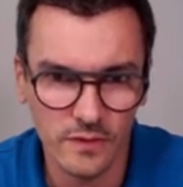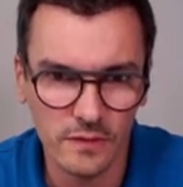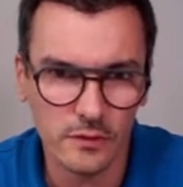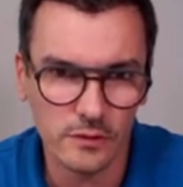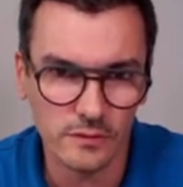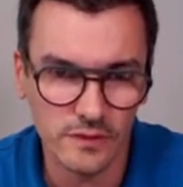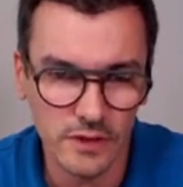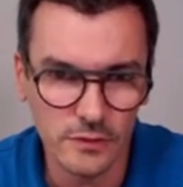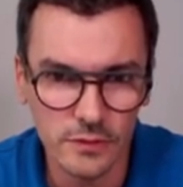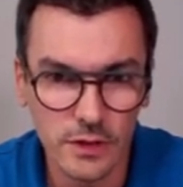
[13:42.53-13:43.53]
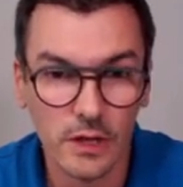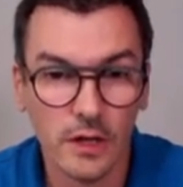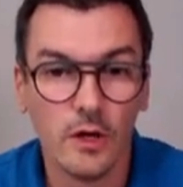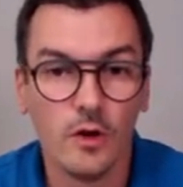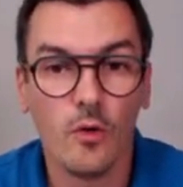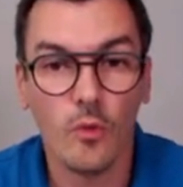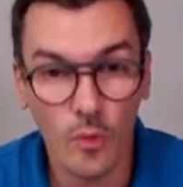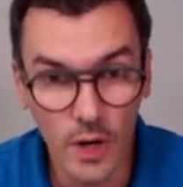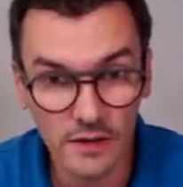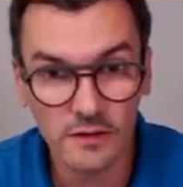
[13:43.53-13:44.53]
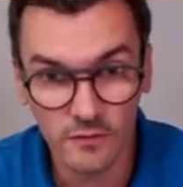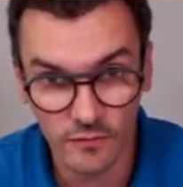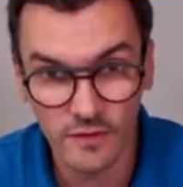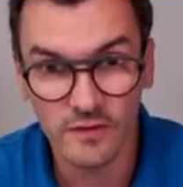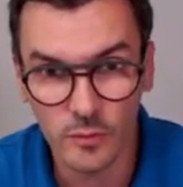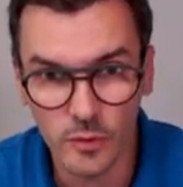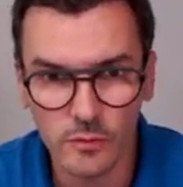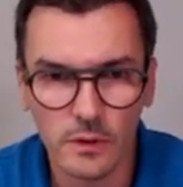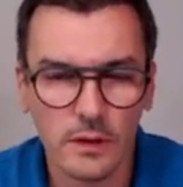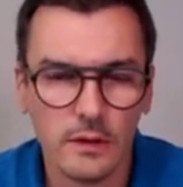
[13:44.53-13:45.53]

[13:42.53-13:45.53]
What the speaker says: within a container when it's feasible.